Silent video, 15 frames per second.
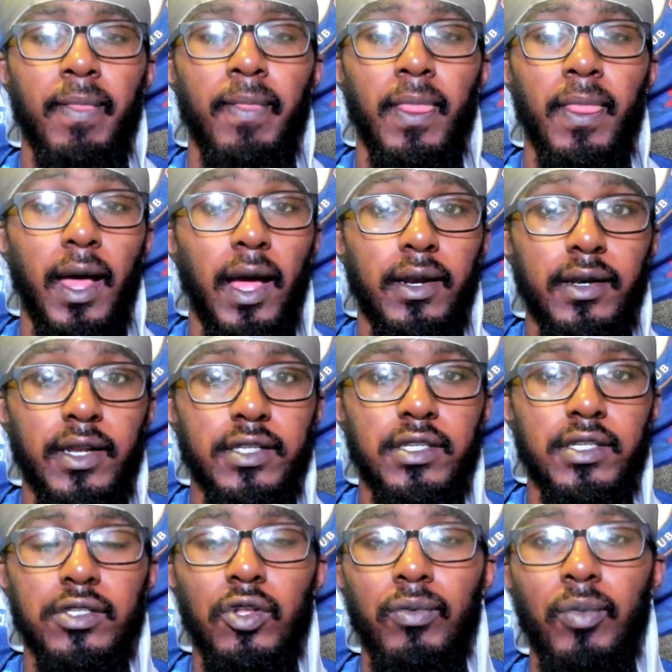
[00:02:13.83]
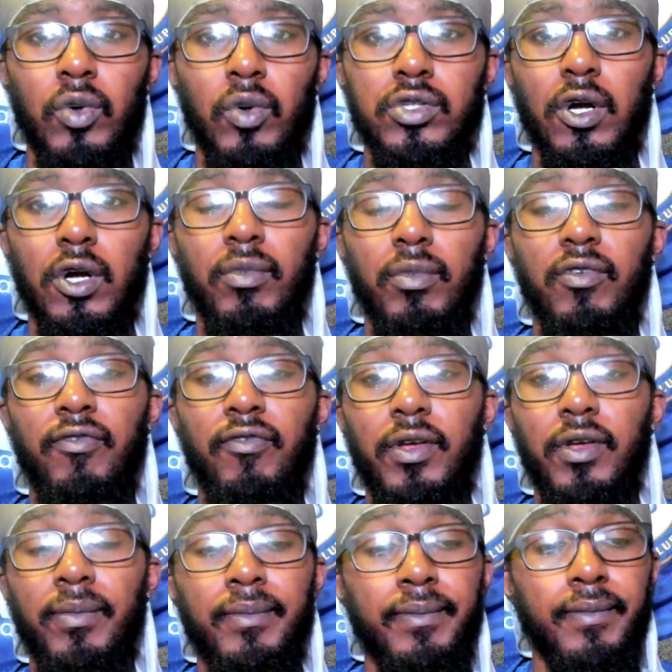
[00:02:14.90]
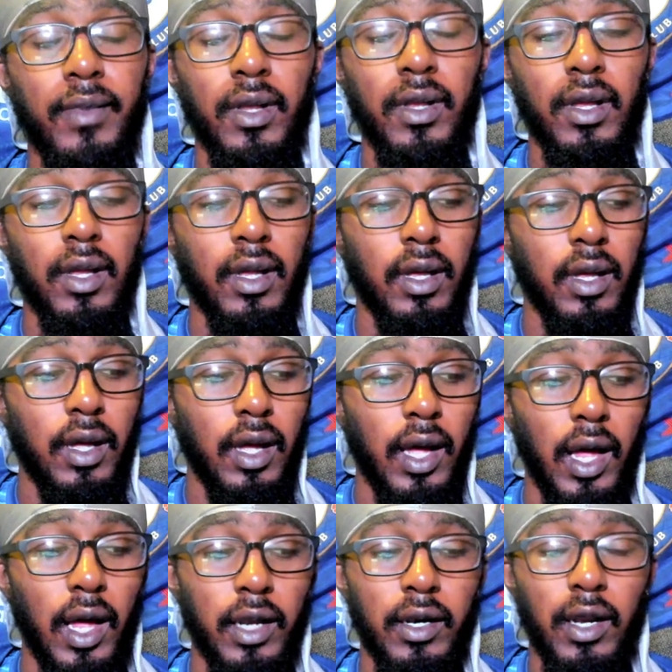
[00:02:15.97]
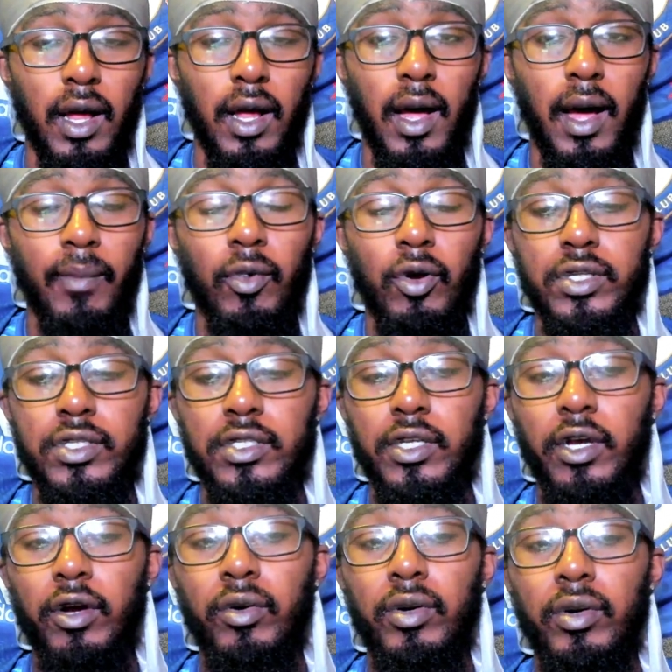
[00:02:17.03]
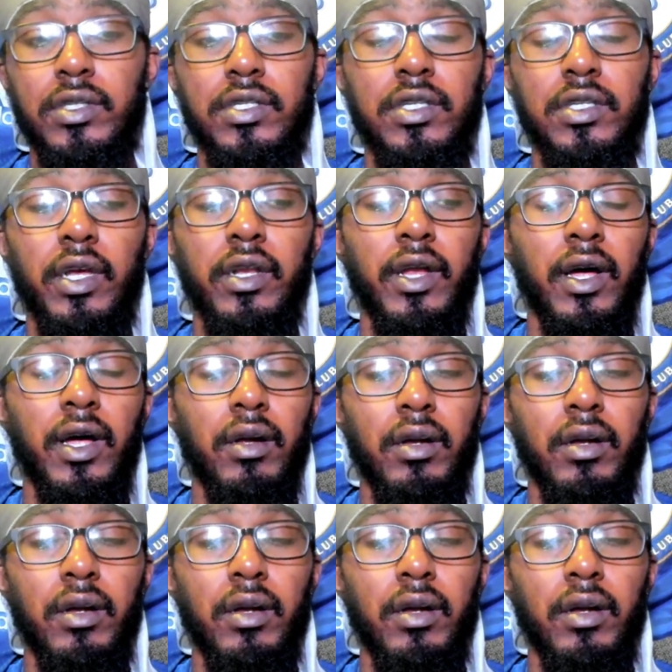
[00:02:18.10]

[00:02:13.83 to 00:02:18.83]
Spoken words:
And this is the most common theme. And I'm not going to sit here and say that